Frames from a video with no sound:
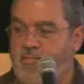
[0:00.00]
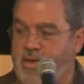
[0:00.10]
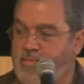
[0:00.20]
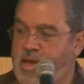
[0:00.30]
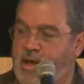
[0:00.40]

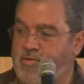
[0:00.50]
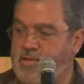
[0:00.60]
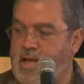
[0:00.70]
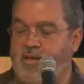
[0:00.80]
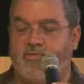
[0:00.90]
maybe have a
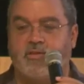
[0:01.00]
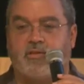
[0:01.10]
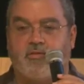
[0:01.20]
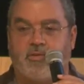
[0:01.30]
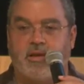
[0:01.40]
life and
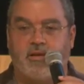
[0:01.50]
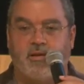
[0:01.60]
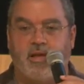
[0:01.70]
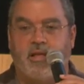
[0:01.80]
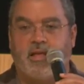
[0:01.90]
a
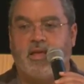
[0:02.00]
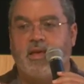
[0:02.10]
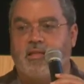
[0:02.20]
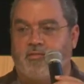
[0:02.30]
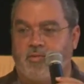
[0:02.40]
career
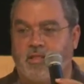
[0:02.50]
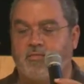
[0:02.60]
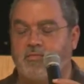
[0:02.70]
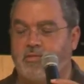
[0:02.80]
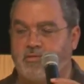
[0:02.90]
in the
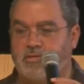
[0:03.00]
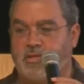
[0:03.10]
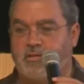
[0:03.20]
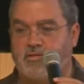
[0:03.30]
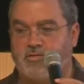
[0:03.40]
rhythm and blues
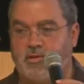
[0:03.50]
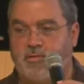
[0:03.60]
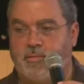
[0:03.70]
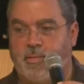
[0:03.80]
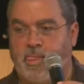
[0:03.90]
industry.
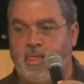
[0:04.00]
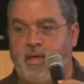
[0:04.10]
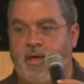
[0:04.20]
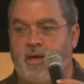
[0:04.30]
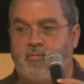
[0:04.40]

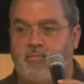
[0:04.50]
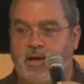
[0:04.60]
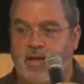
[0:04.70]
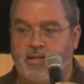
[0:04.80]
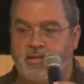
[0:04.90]

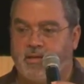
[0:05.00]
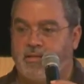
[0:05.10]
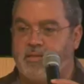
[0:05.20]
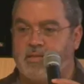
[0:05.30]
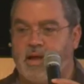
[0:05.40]
But
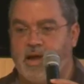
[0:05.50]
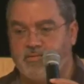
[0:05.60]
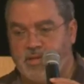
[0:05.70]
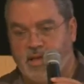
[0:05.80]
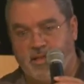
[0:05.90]
the
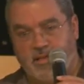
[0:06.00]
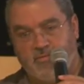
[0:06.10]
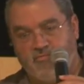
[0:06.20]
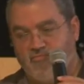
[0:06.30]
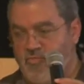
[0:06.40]
times had
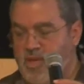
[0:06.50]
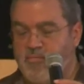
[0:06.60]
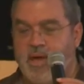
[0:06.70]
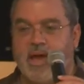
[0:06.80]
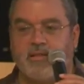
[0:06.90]

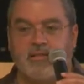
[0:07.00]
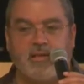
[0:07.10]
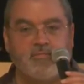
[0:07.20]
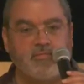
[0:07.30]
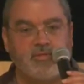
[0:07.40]
impacted
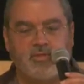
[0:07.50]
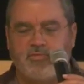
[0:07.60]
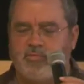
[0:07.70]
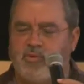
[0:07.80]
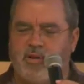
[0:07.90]
them
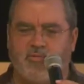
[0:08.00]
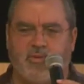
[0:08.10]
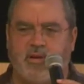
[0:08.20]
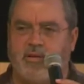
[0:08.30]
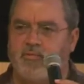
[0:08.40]
to a point
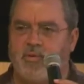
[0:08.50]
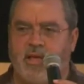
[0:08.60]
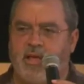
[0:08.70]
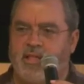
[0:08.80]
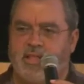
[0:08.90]
where
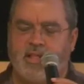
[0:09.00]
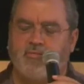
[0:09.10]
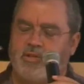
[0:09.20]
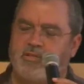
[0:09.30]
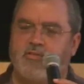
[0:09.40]
they
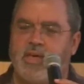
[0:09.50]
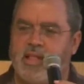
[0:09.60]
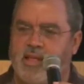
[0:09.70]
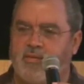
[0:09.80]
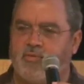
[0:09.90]
didn't want to do
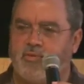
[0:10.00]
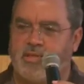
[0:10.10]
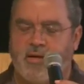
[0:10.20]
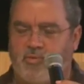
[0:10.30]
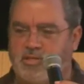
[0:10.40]
that anymore.
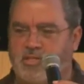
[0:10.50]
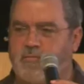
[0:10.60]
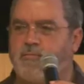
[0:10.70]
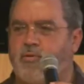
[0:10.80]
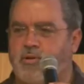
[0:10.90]
That wasn't
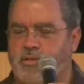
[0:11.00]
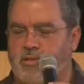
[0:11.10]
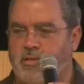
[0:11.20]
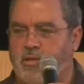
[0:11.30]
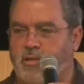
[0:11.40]
important.
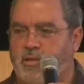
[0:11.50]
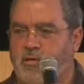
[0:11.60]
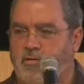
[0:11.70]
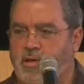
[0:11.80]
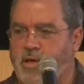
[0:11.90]

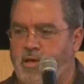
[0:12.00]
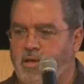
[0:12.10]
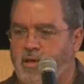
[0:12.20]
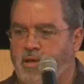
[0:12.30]
Okay?